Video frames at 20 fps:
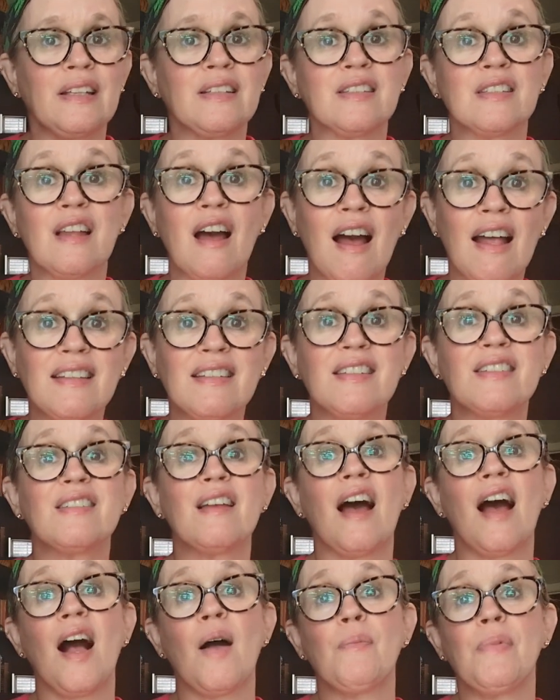It's
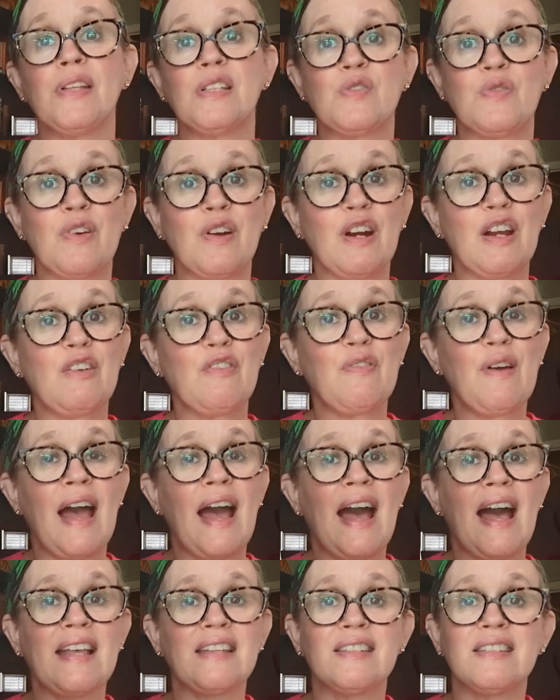nonstop, it's very
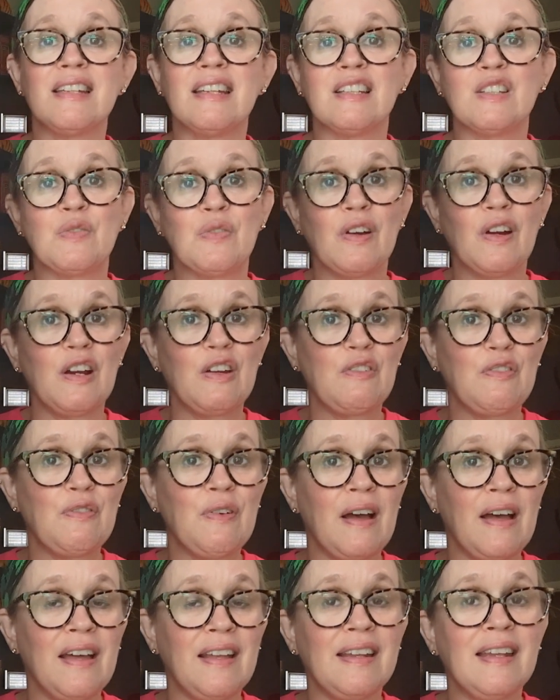fast, it's very
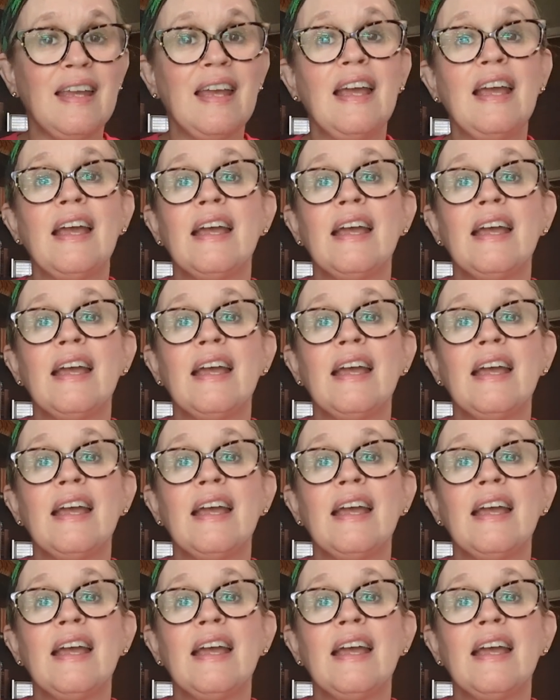fun.